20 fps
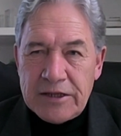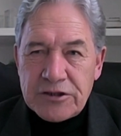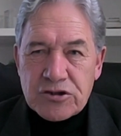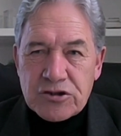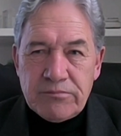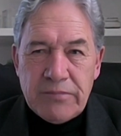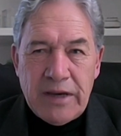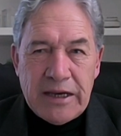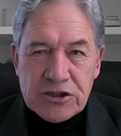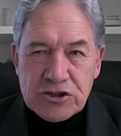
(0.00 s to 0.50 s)
And
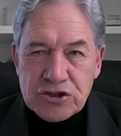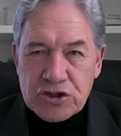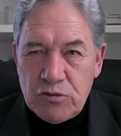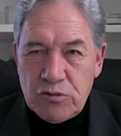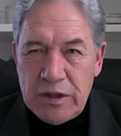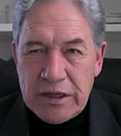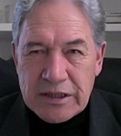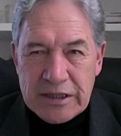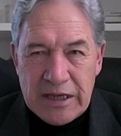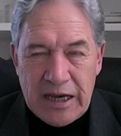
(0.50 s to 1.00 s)
to make
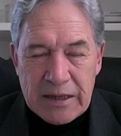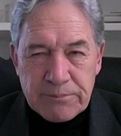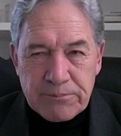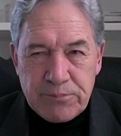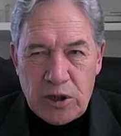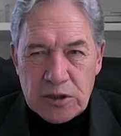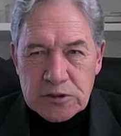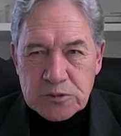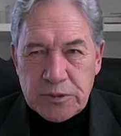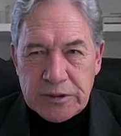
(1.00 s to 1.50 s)
sure we
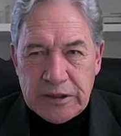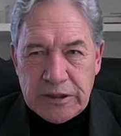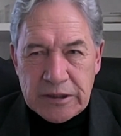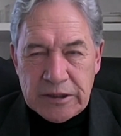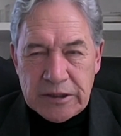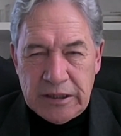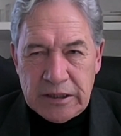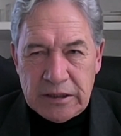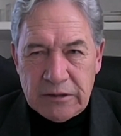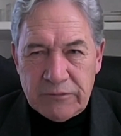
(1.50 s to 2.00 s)
can't possibly
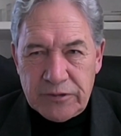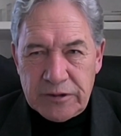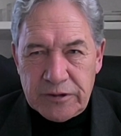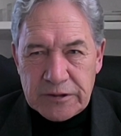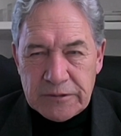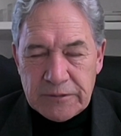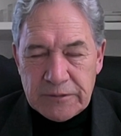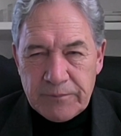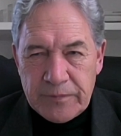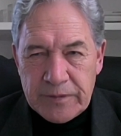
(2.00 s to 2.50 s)
get ahead of
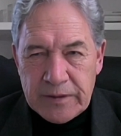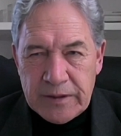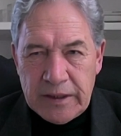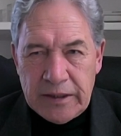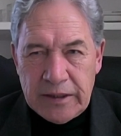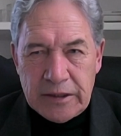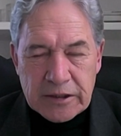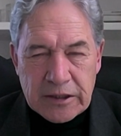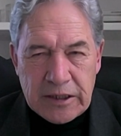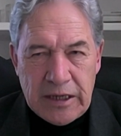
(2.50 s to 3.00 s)
it,
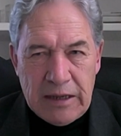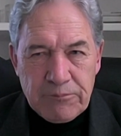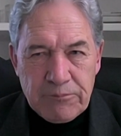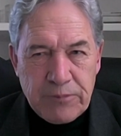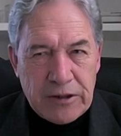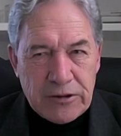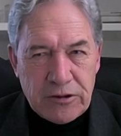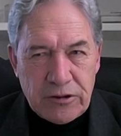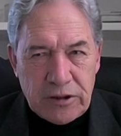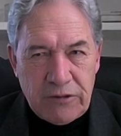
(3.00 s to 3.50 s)
in a
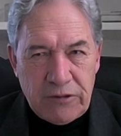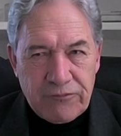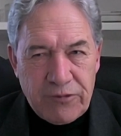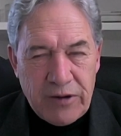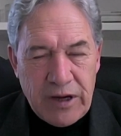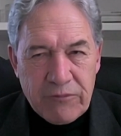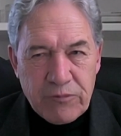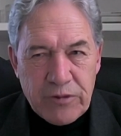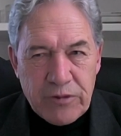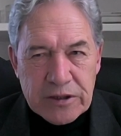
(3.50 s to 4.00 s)
campaign only
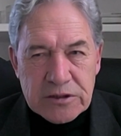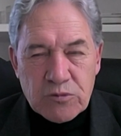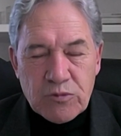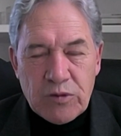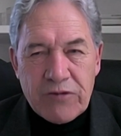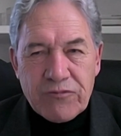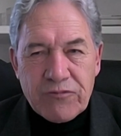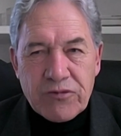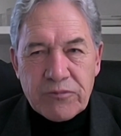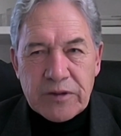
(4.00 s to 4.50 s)
5 weeks
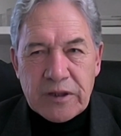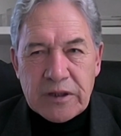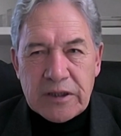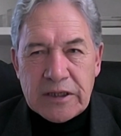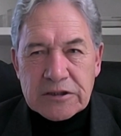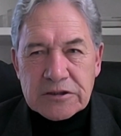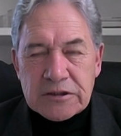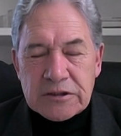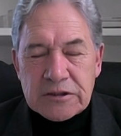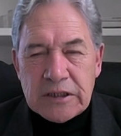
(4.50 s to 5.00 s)
away from the
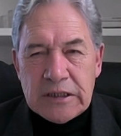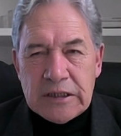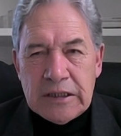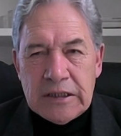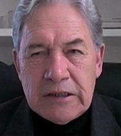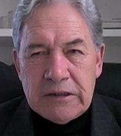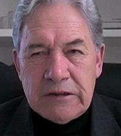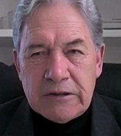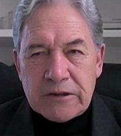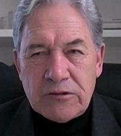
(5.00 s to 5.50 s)
election,
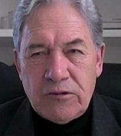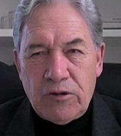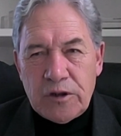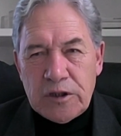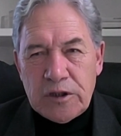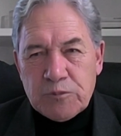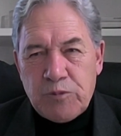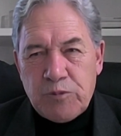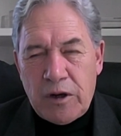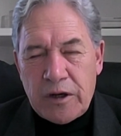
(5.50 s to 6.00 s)
you've got
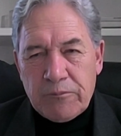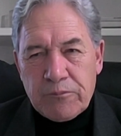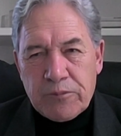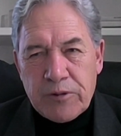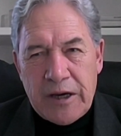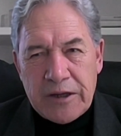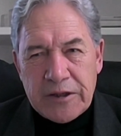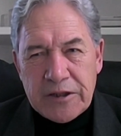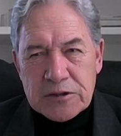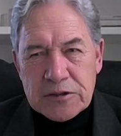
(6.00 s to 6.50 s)
all these
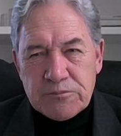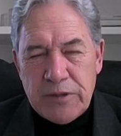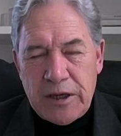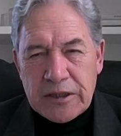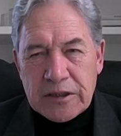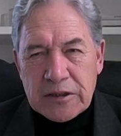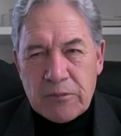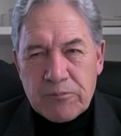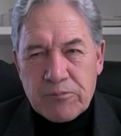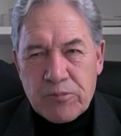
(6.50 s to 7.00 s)
parties
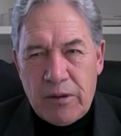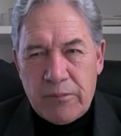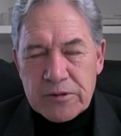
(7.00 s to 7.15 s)
making